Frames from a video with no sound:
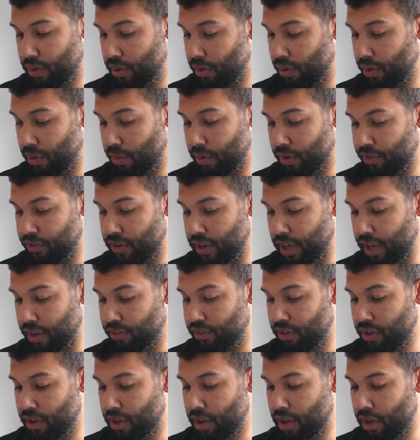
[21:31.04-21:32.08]
what's
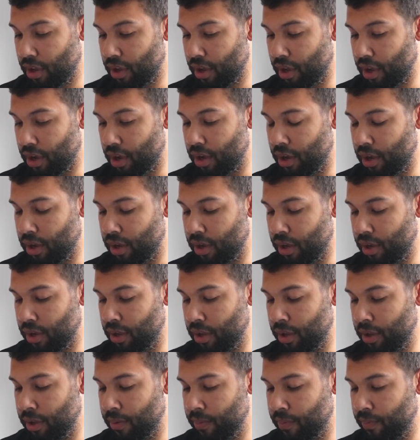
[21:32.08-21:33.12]
next?
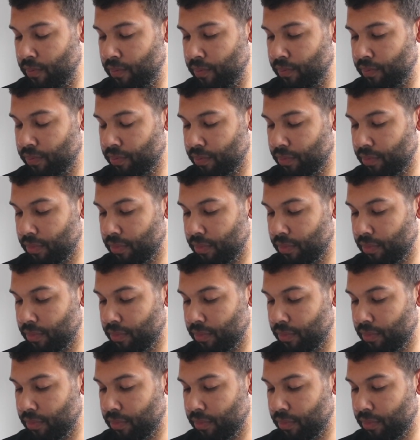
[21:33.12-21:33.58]
Um,